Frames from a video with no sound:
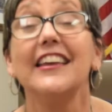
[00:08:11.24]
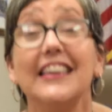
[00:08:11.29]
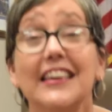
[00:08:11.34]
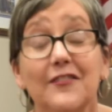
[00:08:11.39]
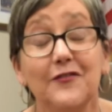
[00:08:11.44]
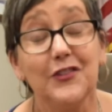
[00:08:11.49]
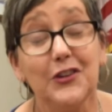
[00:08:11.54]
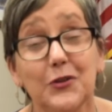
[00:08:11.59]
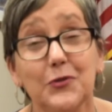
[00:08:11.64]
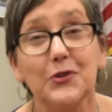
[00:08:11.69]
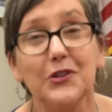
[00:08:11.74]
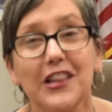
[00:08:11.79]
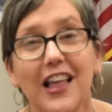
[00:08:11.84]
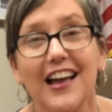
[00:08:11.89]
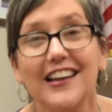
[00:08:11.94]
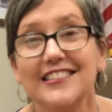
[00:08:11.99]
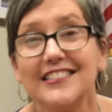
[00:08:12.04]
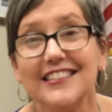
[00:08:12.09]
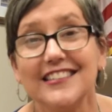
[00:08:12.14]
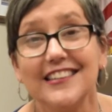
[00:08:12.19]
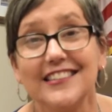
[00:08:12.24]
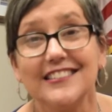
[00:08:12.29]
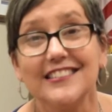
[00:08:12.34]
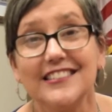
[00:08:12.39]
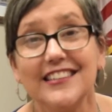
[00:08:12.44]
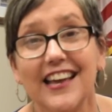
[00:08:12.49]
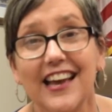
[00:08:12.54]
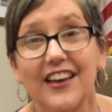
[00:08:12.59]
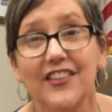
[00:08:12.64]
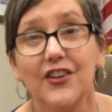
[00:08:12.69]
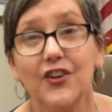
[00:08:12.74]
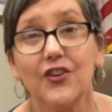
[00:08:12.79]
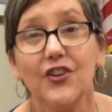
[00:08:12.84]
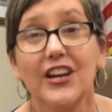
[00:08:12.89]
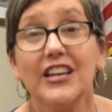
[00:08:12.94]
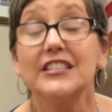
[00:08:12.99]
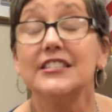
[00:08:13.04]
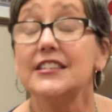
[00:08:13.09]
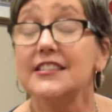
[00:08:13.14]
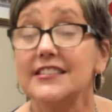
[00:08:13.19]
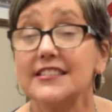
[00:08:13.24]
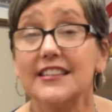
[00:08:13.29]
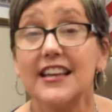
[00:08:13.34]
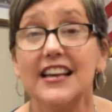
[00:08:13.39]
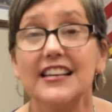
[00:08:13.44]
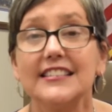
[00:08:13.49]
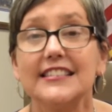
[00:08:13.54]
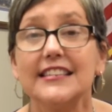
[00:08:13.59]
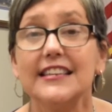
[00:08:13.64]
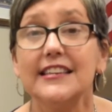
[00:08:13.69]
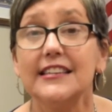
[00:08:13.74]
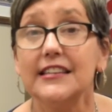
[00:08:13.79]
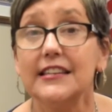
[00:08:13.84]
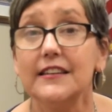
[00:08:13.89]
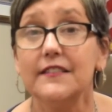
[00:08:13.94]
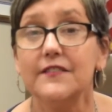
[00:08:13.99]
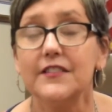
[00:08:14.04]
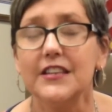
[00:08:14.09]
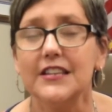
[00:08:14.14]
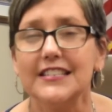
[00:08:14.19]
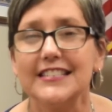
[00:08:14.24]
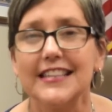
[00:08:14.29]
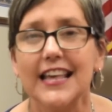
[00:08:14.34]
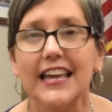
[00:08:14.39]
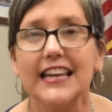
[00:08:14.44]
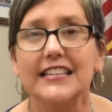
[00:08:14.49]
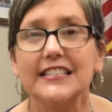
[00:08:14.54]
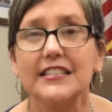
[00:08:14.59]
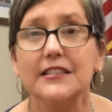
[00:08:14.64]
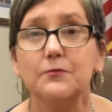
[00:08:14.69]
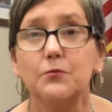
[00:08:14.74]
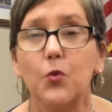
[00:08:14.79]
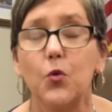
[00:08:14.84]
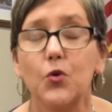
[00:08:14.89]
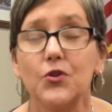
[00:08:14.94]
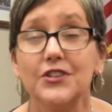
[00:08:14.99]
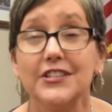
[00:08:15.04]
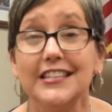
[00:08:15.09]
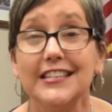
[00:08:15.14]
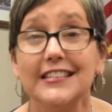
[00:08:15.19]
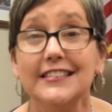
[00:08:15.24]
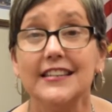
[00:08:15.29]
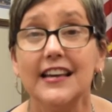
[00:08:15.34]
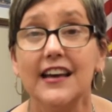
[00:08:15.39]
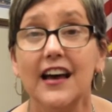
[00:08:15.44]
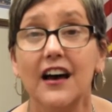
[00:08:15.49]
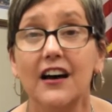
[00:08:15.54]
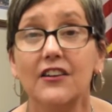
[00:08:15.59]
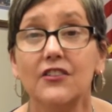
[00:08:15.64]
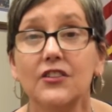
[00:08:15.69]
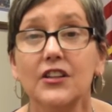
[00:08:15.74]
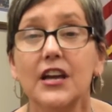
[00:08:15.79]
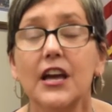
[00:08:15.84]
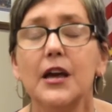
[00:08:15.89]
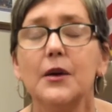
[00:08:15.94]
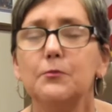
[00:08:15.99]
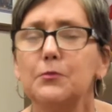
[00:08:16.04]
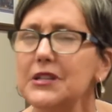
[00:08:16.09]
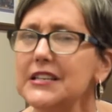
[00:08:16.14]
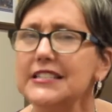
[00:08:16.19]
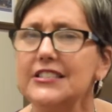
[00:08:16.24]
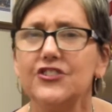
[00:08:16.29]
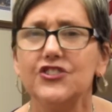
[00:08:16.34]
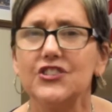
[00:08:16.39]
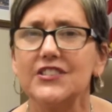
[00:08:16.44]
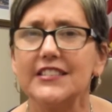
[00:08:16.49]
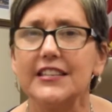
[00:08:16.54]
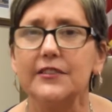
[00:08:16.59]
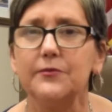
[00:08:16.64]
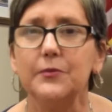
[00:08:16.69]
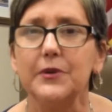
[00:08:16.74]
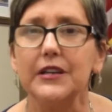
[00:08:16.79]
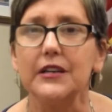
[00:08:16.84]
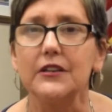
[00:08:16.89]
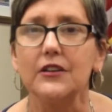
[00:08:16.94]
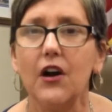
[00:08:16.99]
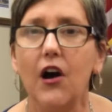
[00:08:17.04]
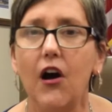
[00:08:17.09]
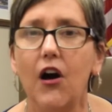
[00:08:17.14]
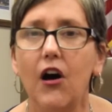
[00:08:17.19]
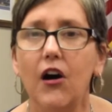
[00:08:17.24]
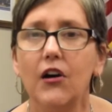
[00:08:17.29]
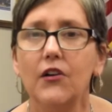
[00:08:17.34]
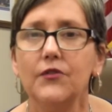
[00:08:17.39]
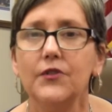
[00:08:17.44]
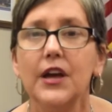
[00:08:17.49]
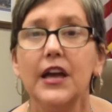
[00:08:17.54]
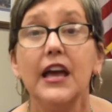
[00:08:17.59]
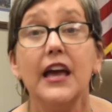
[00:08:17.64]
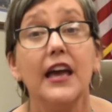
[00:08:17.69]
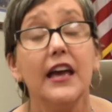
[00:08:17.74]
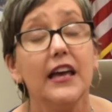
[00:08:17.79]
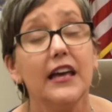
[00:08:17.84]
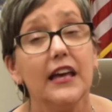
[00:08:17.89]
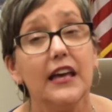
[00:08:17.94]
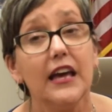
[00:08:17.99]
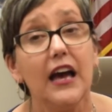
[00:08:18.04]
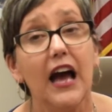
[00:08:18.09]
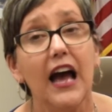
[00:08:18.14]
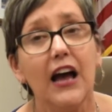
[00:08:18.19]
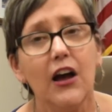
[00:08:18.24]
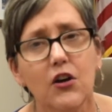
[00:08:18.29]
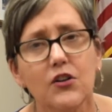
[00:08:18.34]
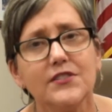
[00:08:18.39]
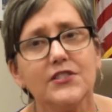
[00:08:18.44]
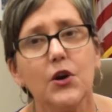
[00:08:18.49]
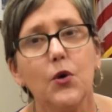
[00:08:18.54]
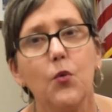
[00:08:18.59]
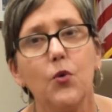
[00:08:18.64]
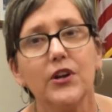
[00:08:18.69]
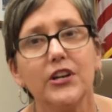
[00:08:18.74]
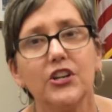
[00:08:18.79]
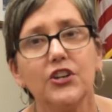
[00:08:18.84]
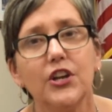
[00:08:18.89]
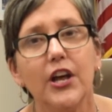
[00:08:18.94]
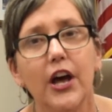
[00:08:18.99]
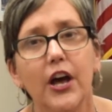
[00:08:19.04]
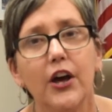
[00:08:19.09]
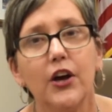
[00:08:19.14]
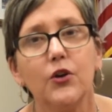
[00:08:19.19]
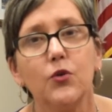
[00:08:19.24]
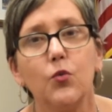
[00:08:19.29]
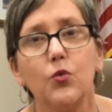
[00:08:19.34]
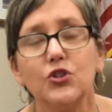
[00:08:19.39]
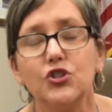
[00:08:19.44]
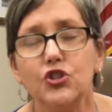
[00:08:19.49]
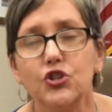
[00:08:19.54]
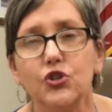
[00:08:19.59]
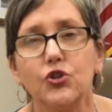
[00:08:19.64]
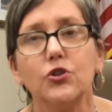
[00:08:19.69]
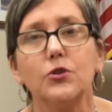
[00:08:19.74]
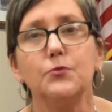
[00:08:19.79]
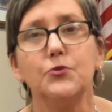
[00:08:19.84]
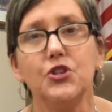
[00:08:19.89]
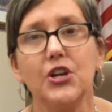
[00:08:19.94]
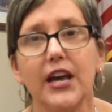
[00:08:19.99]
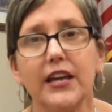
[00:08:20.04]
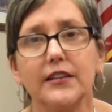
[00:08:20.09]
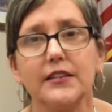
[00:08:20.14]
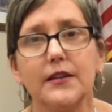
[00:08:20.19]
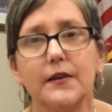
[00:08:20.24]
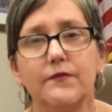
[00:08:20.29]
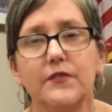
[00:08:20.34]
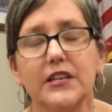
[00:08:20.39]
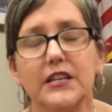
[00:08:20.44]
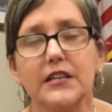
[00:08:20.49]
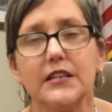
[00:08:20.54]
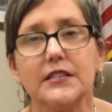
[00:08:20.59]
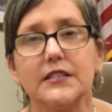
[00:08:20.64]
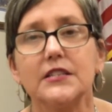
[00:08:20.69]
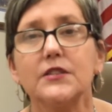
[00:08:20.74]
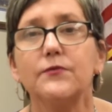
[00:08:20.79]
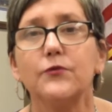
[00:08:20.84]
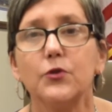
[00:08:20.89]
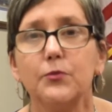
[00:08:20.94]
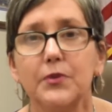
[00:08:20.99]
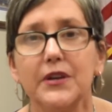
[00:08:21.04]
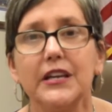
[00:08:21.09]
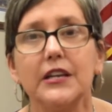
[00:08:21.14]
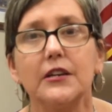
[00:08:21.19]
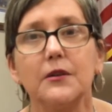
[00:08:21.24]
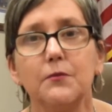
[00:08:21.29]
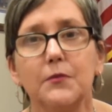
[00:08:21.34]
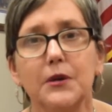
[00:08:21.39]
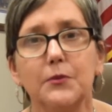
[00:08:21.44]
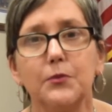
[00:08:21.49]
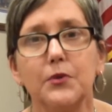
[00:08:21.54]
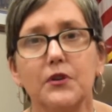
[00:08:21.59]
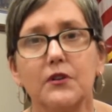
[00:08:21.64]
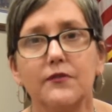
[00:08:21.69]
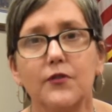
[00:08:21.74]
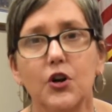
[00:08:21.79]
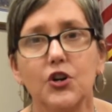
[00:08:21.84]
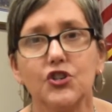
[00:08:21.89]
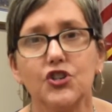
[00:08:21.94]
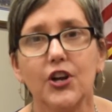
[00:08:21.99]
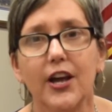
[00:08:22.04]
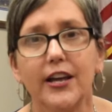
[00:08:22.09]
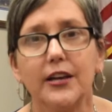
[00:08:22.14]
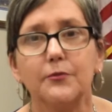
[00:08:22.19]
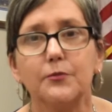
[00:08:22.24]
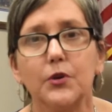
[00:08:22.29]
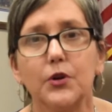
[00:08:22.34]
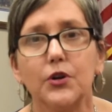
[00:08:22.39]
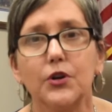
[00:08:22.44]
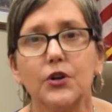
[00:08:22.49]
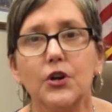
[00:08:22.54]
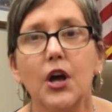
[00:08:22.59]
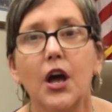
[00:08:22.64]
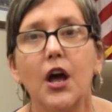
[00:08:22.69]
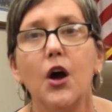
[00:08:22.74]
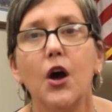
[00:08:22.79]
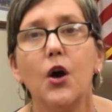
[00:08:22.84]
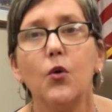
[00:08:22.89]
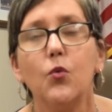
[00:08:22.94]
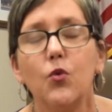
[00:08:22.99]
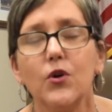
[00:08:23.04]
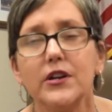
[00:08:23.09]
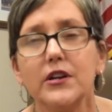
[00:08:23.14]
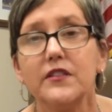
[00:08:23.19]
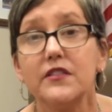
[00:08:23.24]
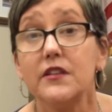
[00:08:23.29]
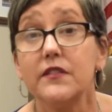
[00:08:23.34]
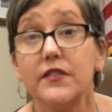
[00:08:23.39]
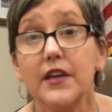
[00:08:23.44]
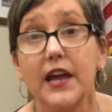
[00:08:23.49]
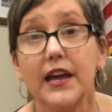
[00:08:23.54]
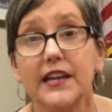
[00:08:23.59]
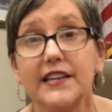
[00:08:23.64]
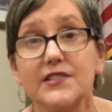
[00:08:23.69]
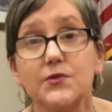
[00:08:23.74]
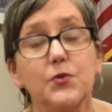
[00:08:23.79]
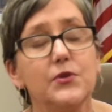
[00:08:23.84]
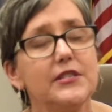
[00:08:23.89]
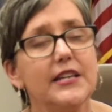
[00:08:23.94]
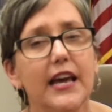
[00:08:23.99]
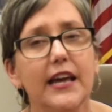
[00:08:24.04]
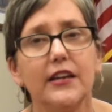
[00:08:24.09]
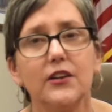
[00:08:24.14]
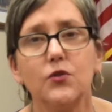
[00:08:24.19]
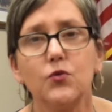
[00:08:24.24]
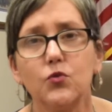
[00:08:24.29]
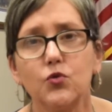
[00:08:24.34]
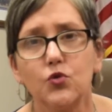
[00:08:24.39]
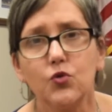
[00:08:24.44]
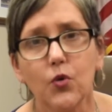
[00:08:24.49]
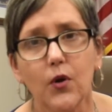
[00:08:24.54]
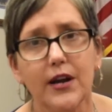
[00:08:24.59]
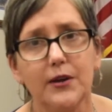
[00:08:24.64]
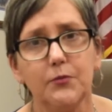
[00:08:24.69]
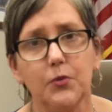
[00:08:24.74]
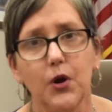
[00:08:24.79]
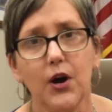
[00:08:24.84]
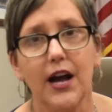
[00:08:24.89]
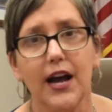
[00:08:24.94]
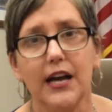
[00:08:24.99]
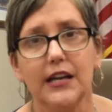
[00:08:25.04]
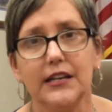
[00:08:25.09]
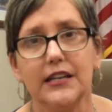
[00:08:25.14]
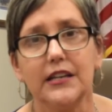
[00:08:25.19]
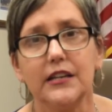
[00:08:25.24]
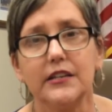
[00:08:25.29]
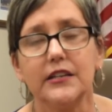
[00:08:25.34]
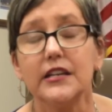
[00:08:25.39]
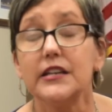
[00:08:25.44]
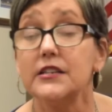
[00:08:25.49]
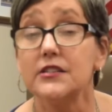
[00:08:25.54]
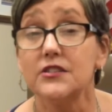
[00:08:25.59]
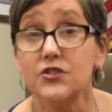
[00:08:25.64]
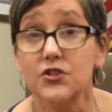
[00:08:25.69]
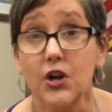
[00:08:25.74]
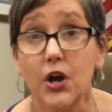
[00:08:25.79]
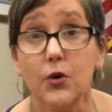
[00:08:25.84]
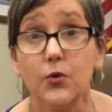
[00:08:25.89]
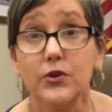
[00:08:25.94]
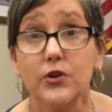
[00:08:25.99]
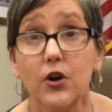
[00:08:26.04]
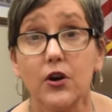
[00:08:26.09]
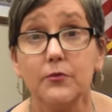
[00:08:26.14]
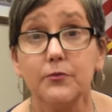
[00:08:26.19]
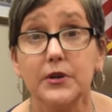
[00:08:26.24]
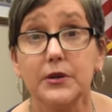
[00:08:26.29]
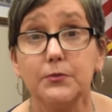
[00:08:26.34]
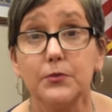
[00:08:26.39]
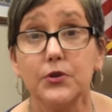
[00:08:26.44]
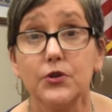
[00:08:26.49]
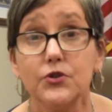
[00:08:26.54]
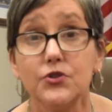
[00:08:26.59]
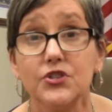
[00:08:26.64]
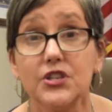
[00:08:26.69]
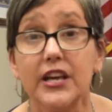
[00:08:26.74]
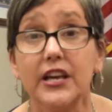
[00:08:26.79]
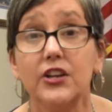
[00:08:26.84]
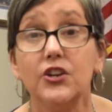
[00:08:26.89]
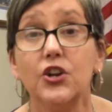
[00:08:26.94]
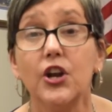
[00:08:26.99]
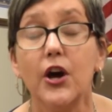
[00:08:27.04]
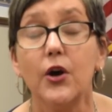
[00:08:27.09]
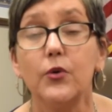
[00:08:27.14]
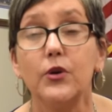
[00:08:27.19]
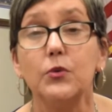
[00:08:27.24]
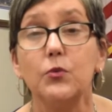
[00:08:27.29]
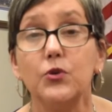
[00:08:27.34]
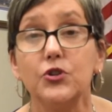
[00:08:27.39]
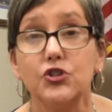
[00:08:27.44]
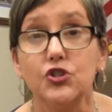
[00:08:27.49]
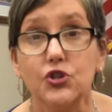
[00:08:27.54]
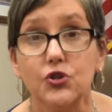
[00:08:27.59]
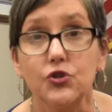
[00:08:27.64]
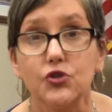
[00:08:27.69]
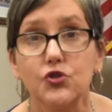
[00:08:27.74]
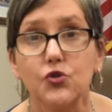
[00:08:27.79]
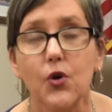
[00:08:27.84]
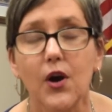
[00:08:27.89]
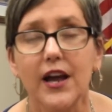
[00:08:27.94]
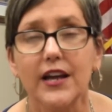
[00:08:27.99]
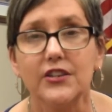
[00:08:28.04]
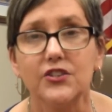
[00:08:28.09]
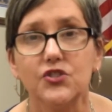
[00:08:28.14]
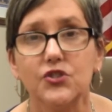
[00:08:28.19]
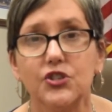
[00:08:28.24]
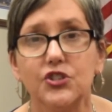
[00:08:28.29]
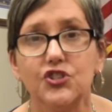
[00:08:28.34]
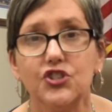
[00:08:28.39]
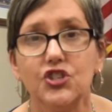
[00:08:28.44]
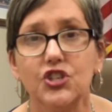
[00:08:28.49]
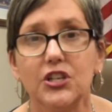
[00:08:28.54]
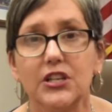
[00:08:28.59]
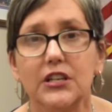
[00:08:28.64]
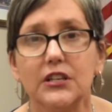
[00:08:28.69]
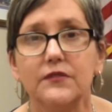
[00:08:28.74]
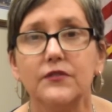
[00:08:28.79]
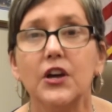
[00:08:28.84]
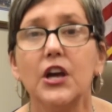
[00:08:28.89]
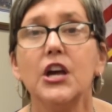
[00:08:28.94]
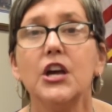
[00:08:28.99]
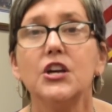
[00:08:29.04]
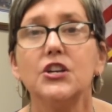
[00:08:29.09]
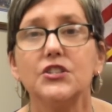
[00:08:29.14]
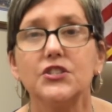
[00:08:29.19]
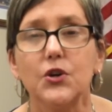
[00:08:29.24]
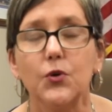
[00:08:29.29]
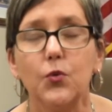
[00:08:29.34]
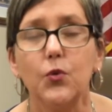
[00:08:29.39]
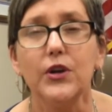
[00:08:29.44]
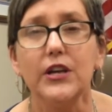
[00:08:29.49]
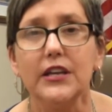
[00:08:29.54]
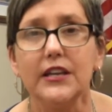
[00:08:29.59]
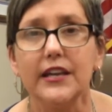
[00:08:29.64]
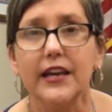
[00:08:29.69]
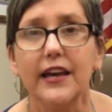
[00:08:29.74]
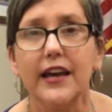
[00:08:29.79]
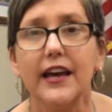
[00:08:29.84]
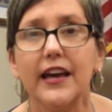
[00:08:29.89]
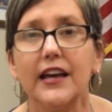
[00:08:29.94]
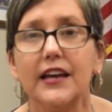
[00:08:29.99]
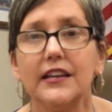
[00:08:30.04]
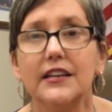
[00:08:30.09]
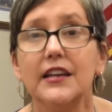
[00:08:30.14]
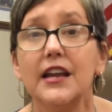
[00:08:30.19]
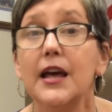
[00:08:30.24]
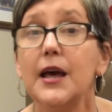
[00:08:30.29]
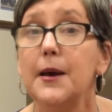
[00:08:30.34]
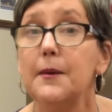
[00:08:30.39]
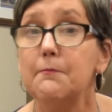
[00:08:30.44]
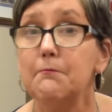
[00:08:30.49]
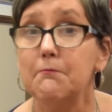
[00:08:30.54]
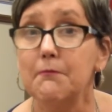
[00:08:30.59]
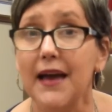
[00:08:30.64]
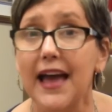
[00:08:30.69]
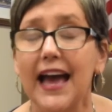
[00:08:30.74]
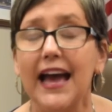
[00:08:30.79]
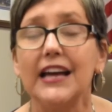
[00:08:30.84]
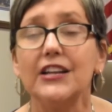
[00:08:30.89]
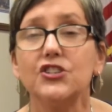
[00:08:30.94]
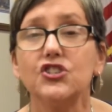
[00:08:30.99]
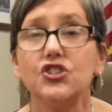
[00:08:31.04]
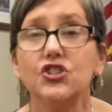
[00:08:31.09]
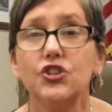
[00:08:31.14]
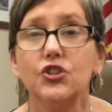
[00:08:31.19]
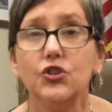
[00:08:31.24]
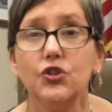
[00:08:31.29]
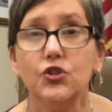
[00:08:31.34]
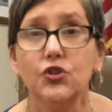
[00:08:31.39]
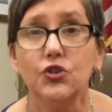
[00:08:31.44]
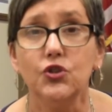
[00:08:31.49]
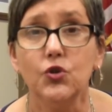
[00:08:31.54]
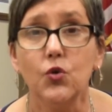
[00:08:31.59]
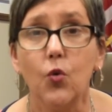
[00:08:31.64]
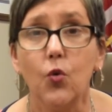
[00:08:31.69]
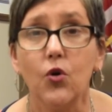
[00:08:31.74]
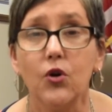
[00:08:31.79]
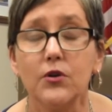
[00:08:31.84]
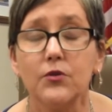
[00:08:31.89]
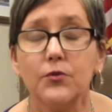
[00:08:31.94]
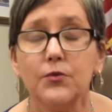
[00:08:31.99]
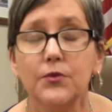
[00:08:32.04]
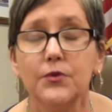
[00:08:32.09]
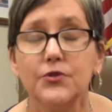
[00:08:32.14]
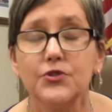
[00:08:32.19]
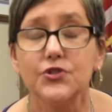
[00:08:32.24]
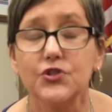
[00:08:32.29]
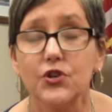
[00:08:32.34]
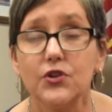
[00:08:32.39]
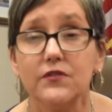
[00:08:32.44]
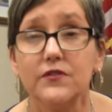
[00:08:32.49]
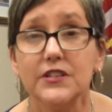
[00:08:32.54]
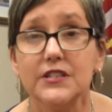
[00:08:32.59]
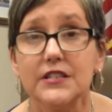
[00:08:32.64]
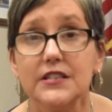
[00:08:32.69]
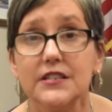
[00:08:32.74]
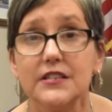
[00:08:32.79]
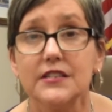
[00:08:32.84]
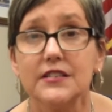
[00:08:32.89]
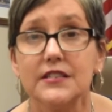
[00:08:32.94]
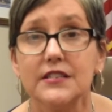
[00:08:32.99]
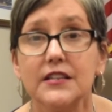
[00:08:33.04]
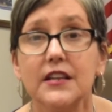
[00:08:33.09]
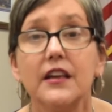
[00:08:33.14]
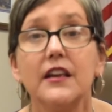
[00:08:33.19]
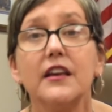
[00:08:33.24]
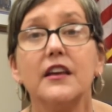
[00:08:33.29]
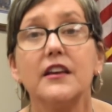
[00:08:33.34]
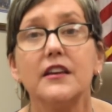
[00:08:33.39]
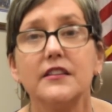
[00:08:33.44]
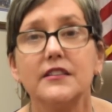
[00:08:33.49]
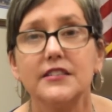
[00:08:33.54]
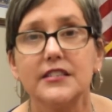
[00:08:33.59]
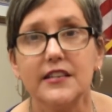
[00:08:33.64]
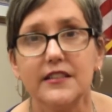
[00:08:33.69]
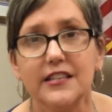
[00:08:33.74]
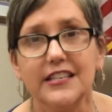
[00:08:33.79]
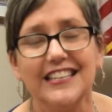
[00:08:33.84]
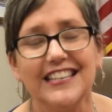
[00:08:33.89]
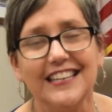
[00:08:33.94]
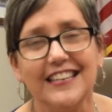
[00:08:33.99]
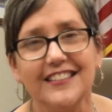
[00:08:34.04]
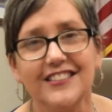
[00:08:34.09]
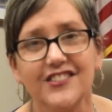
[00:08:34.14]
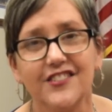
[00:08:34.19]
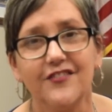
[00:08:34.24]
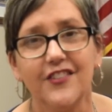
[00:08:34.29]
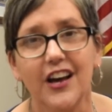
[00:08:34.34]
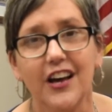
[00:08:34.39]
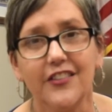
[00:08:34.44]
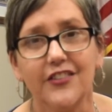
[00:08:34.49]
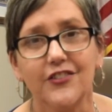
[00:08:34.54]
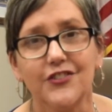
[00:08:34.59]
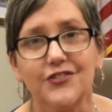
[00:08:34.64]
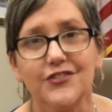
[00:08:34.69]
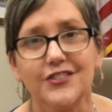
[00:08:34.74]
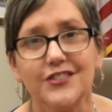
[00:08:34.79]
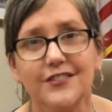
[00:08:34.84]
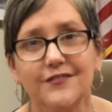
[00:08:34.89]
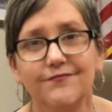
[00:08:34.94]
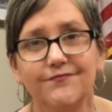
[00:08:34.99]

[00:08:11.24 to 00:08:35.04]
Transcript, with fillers: If you would like to get together and discuss any of these things in more detail, please just give me a call. I also want to know what your objective is for being a member of our chamber. One of the things we take great pride in is knowing our members and knowing what you're trying to achieve so we can match your services to the needs of others.